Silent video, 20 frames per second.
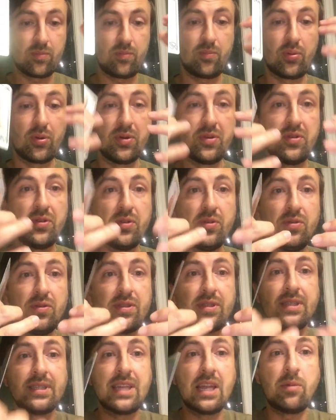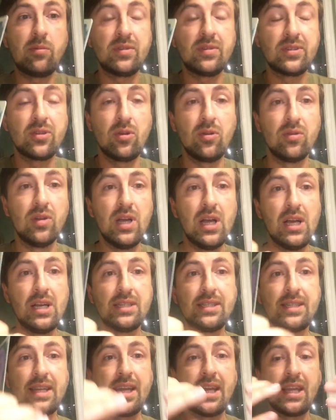produce the same result,
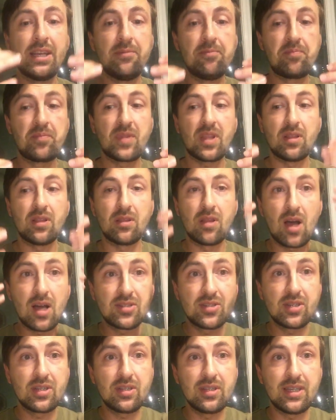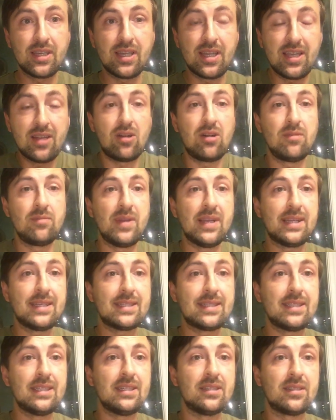saying logically it all makes
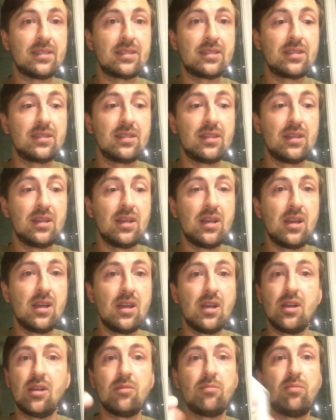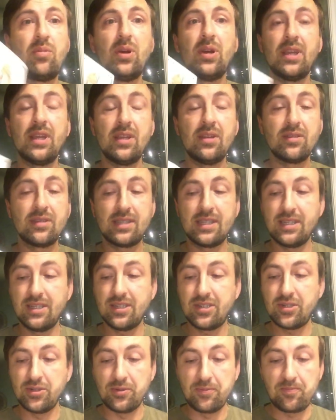sense. But here's the
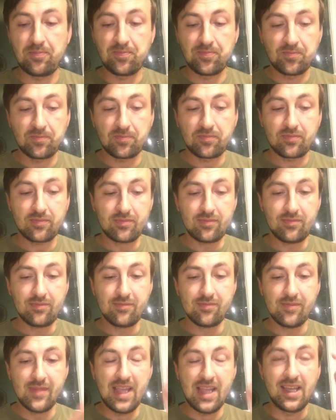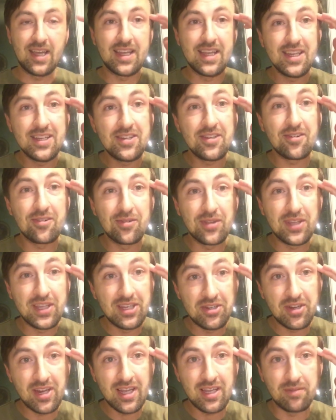issue. Again, you're only in
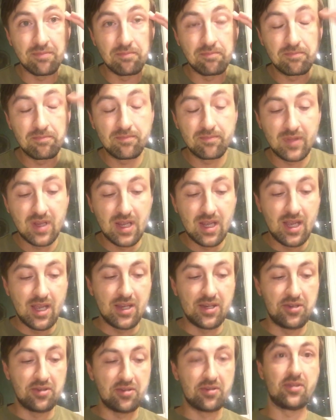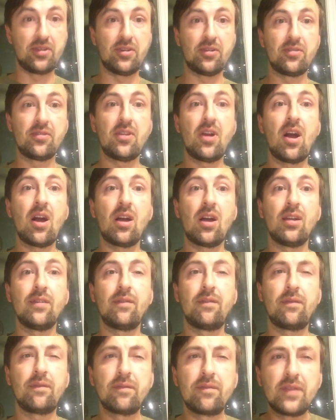your head. You're not
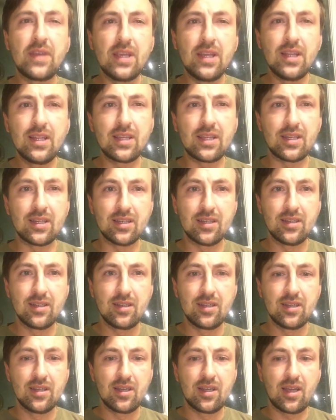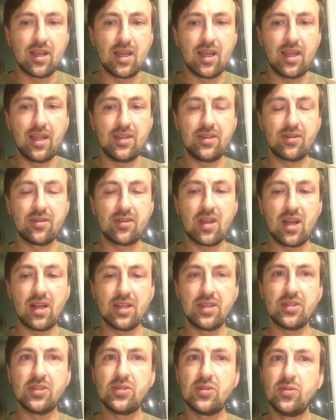feeling, and you're not
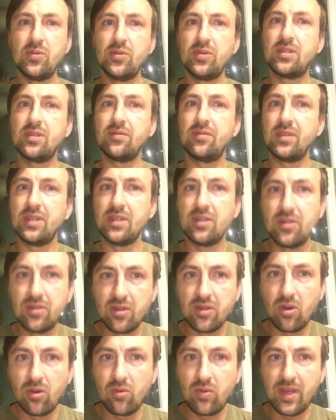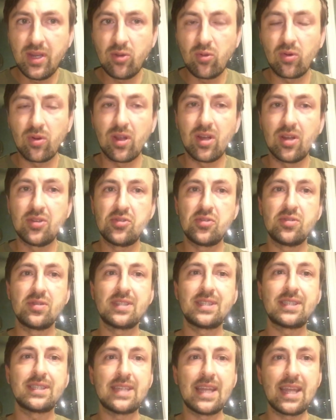intuitively knowing or
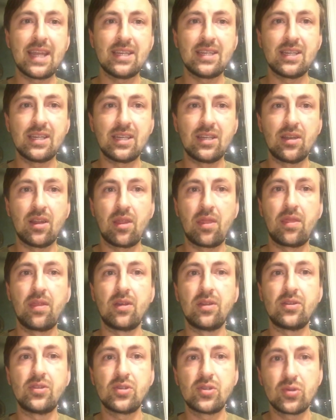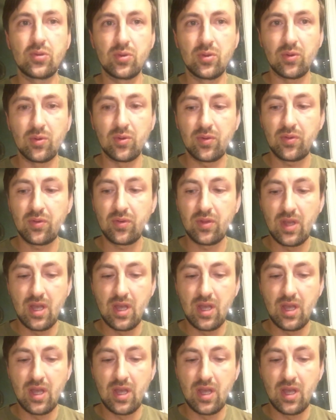understanding the truth.